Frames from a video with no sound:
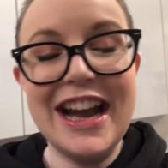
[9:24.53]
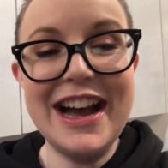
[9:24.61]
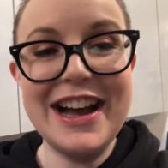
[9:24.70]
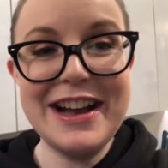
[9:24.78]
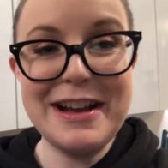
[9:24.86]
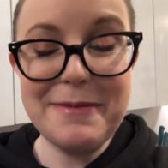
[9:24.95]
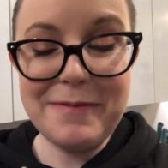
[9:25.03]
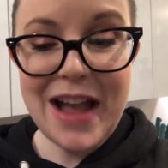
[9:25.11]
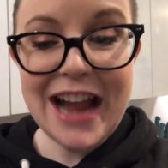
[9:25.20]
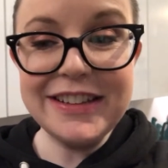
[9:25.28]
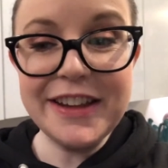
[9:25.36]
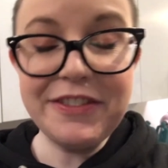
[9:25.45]

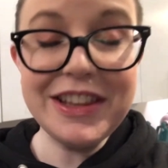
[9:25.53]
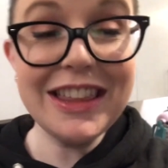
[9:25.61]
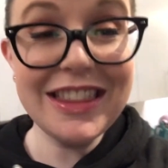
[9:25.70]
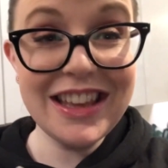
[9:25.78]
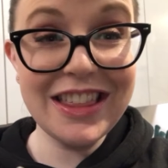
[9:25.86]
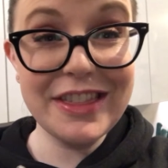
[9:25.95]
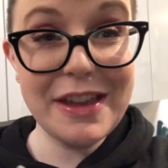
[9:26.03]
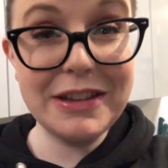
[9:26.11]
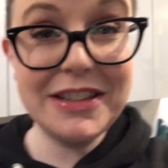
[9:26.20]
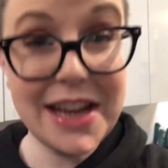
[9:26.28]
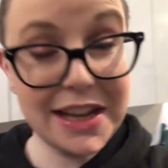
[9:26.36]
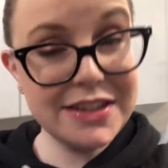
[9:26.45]
I definitely think the
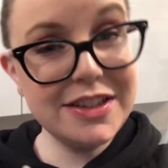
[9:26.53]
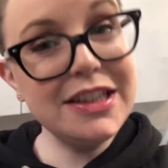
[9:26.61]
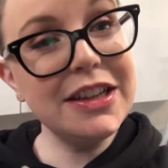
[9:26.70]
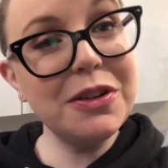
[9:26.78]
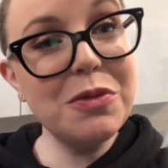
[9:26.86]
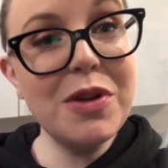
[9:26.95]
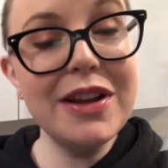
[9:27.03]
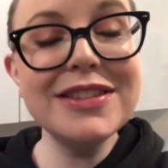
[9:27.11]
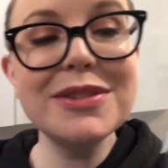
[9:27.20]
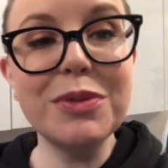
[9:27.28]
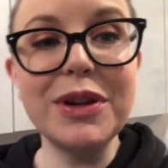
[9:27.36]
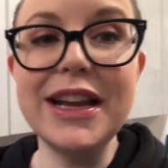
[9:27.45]
tastier
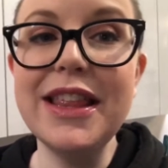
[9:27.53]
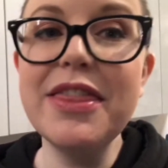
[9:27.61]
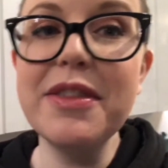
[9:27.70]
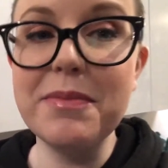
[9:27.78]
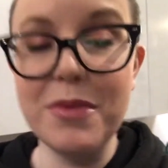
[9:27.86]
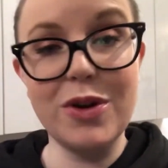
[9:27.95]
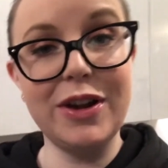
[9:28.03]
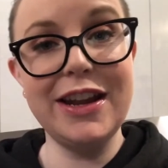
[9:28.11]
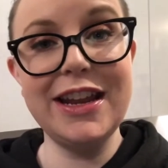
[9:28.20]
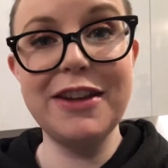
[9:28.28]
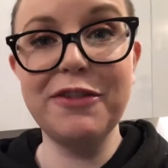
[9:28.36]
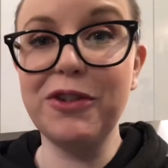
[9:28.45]
ones were in the
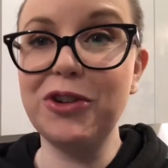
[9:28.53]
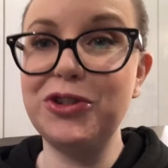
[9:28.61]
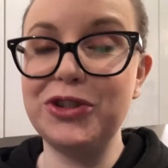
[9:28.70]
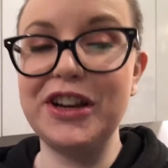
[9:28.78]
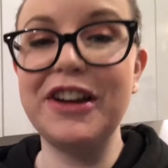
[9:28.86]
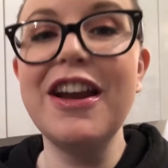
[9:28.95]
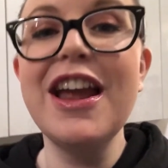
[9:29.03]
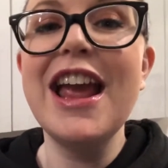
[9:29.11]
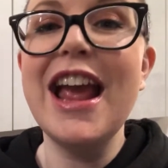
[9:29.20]
morning for sure,